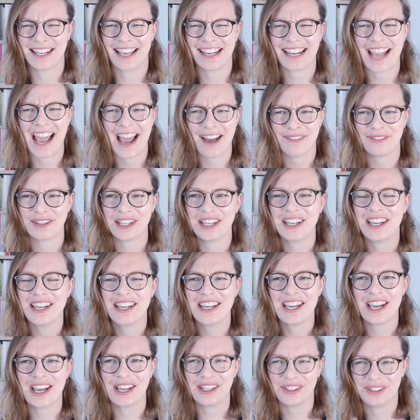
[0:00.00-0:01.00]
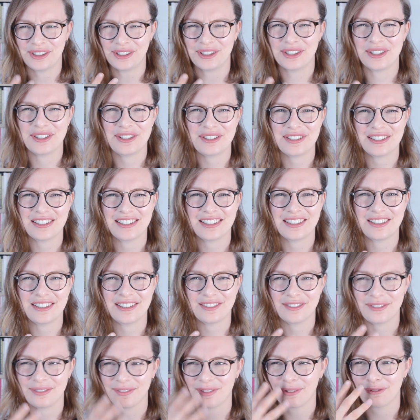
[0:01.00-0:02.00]
like have a good
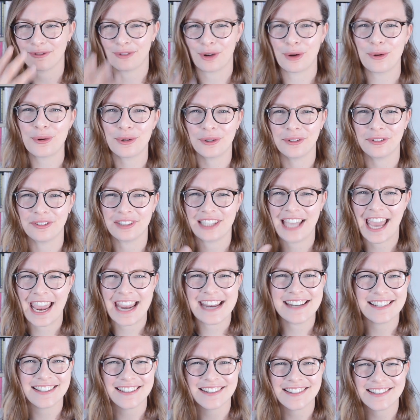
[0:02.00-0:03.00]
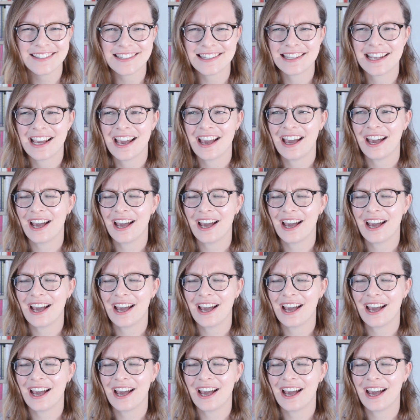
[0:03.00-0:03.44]
vocal cadence